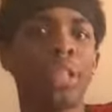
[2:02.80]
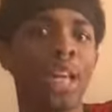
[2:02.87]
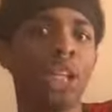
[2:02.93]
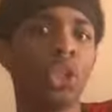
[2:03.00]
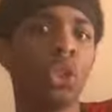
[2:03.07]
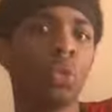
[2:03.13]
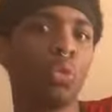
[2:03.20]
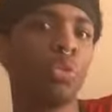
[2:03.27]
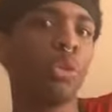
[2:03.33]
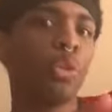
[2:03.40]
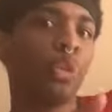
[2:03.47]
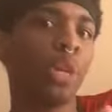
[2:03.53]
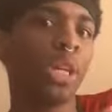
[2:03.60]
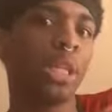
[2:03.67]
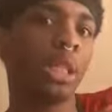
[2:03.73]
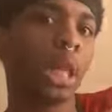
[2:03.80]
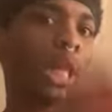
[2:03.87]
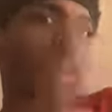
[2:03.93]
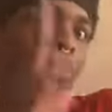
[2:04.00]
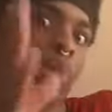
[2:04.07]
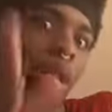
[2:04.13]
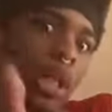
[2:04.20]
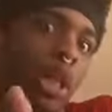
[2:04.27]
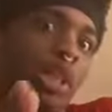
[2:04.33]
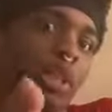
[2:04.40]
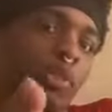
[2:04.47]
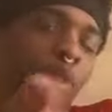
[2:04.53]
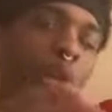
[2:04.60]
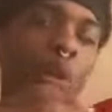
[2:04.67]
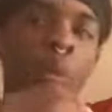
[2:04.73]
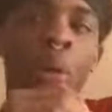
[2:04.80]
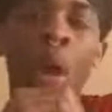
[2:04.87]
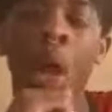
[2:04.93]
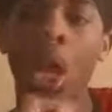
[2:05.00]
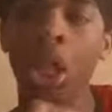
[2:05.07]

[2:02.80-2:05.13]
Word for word: Dangerous Women Wednesdays because of you.